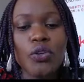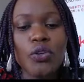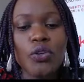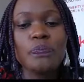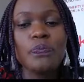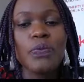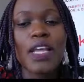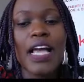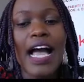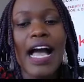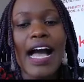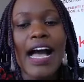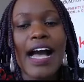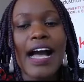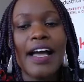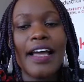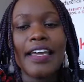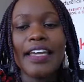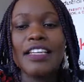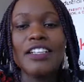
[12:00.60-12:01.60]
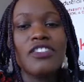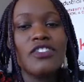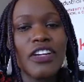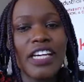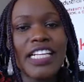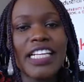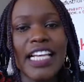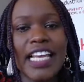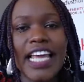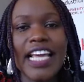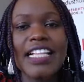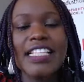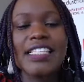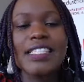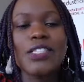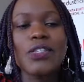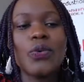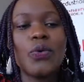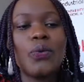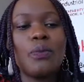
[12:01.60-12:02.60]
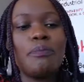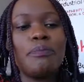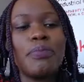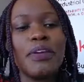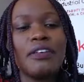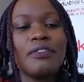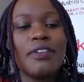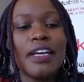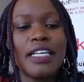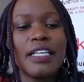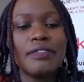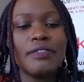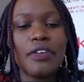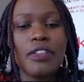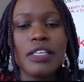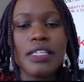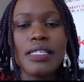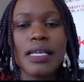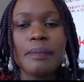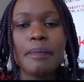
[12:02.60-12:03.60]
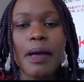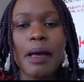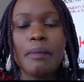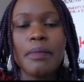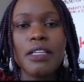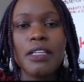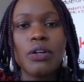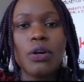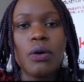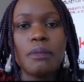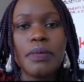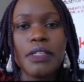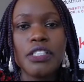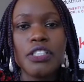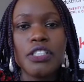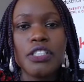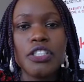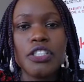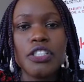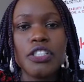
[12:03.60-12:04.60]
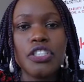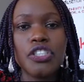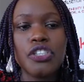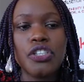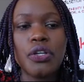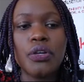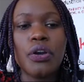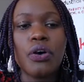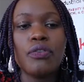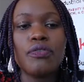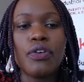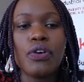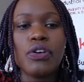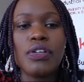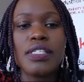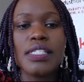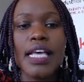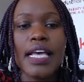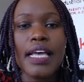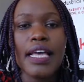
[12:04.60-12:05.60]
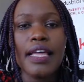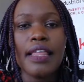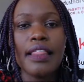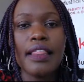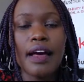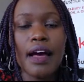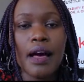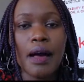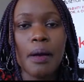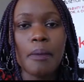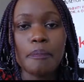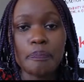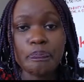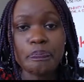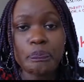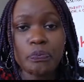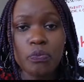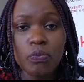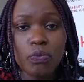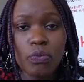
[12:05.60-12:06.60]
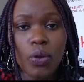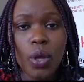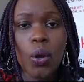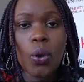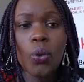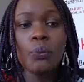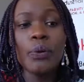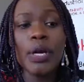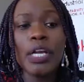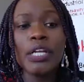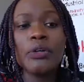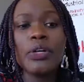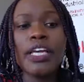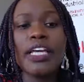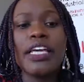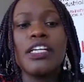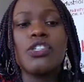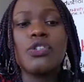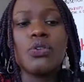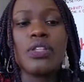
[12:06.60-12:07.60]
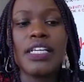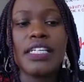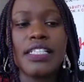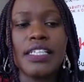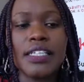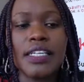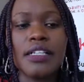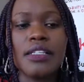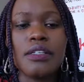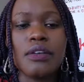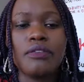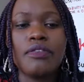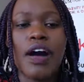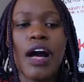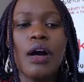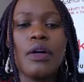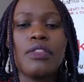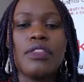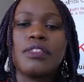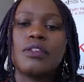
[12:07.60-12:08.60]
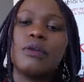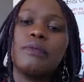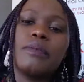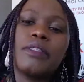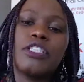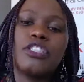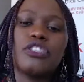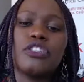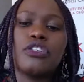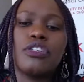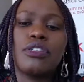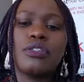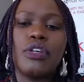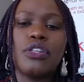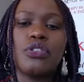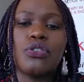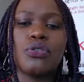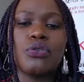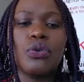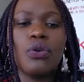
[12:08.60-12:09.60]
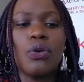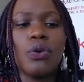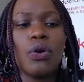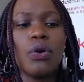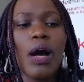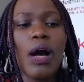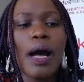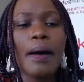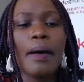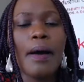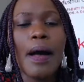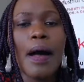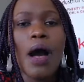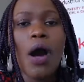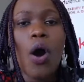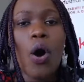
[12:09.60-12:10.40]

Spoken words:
you in great length. So be ready for this upcoming competition. Of course, we're looking into the details of how this competition is going to go